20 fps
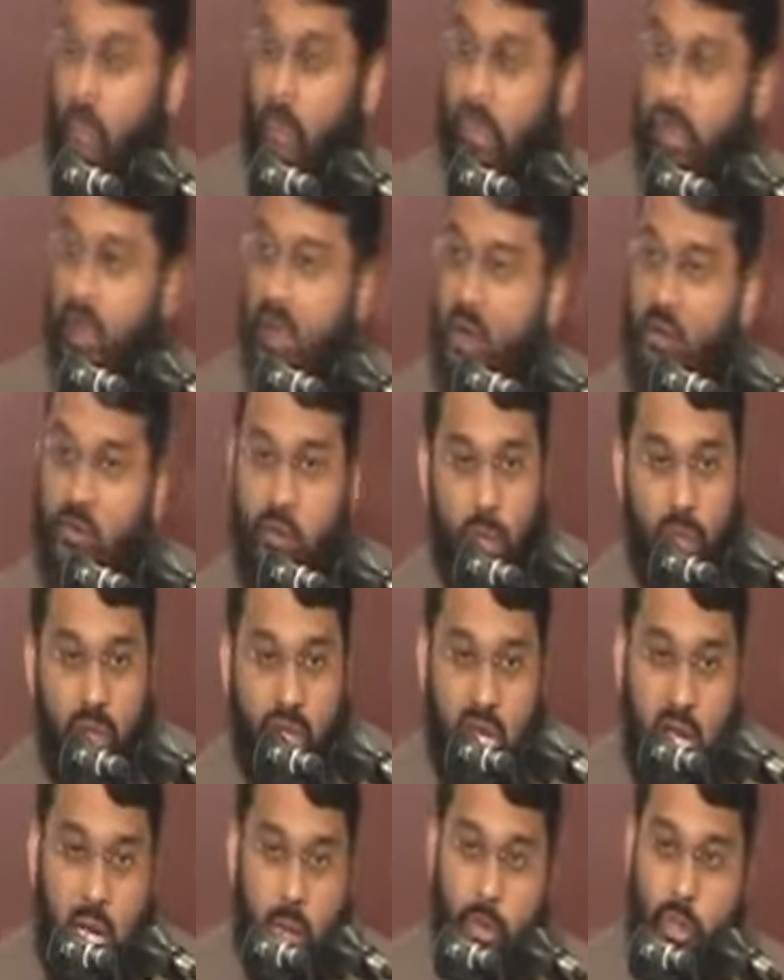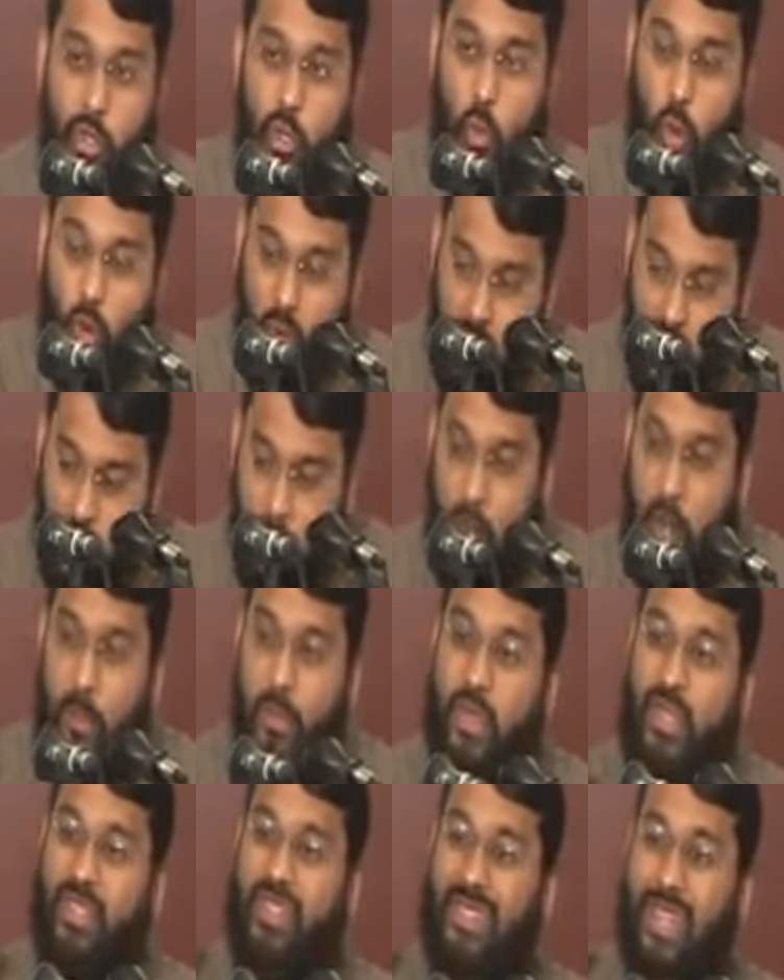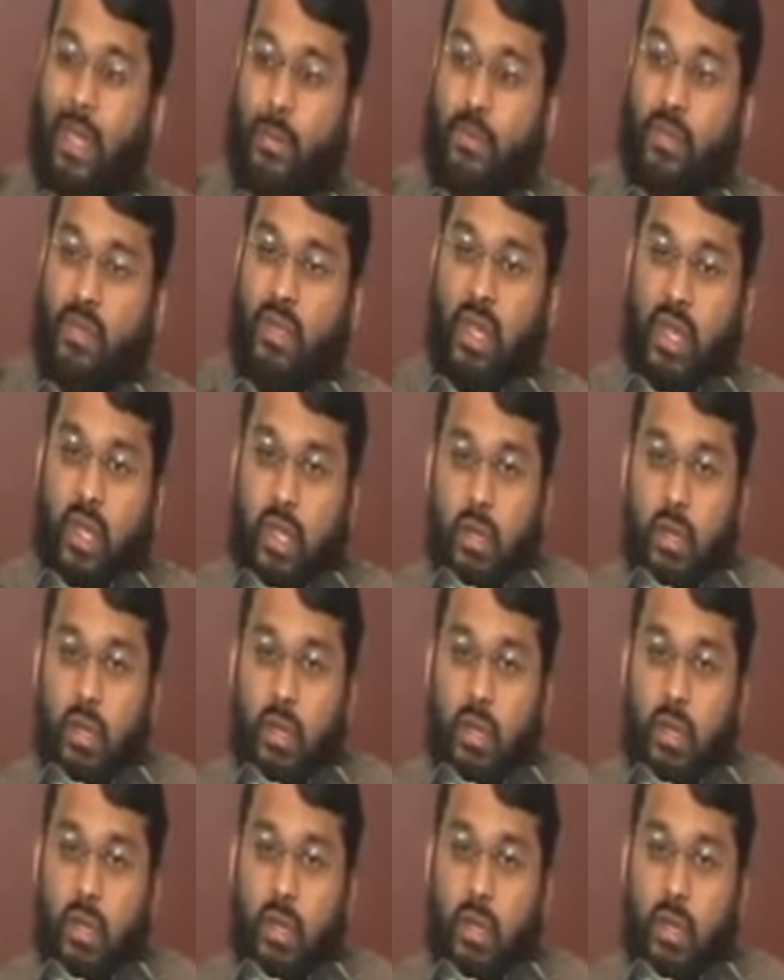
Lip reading: From the Kaaba, you walk up the steps.